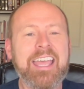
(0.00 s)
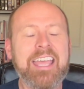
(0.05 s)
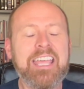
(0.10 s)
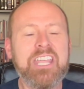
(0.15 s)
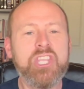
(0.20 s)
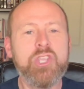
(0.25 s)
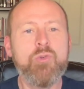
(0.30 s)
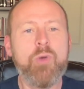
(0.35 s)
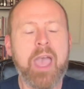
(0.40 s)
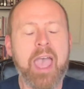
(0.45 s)

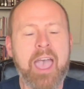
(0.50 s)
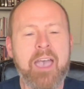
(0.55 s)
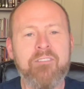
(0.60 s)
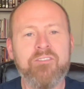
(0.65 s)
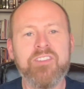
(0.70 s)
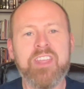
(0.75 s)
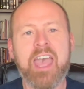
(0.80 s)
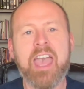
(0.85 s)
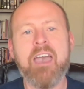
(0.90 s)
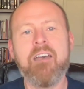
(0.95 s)
You
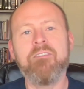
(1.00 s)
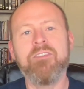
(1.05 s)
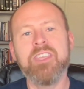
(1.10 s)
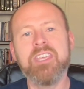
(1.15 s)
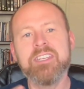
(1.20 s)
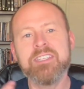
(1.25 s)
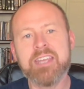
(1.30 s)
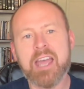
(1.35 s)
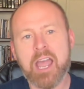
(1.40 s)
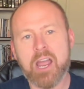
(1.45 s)
have to have the
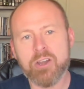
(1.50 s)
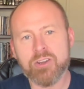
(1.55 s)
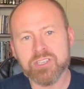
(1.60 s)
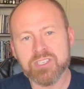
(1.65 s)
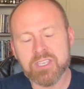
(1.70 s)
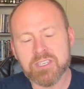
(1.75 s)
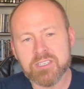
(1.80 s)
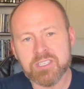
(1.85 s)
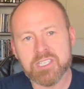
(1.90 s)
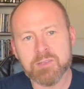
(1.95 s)
entire
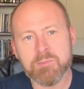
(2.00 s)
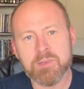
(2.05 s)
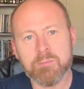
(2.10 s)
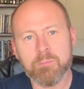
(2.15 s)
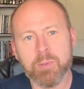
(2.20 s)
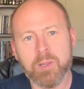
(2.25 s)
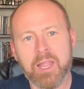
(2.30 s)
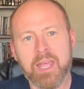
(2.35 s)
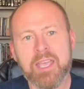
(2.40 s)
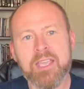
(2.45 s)
system in
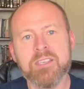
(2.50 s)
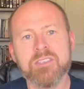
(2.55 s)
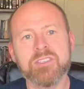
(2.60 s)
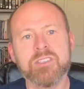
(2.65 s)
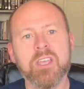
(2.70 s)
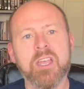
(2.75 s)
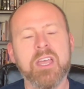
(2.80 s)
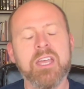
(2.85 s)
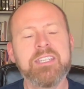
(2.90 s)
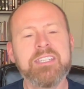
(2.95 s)

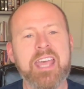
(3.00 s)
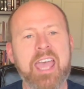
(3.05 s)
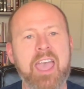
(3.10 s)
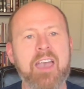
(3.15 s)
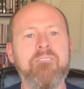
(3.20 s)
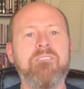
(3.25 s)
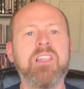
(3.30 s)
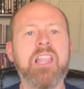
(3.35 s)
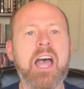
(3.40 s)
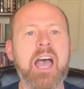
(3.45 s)
place to
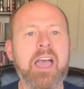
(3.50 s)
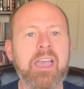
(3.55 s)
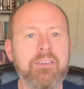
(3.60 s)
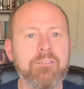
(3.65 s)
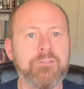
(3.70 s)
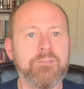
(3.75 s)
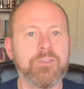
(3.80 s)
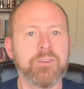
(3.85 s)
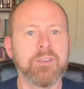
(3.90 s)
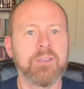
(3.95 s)
have
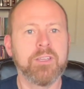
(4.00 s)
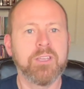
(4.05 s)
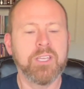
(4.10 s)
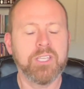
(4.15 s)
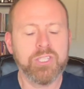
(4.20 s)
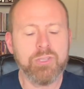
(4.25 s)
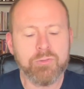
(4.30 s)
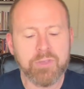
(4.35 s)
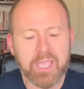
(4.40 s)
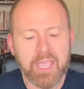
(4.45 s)
life.
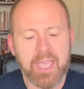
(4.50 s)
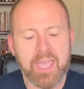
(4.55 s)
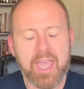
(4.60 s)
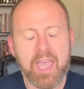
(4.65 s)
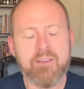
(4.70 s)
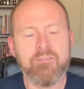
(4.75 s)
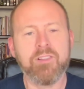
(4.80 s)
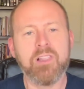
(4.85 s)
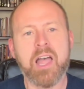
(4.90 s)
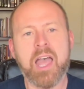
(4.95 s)
You can't
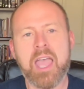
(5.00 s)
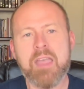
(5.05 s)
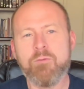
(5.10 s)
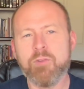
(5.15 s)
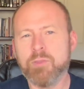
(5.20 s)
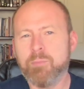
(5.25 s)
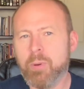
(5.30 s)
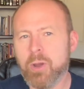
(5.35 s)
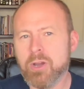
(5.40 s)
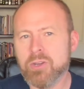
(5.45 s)
have life
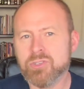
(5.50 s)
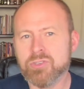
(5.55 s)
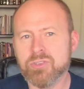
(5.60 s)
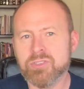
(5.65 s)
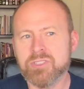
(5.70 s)
with partial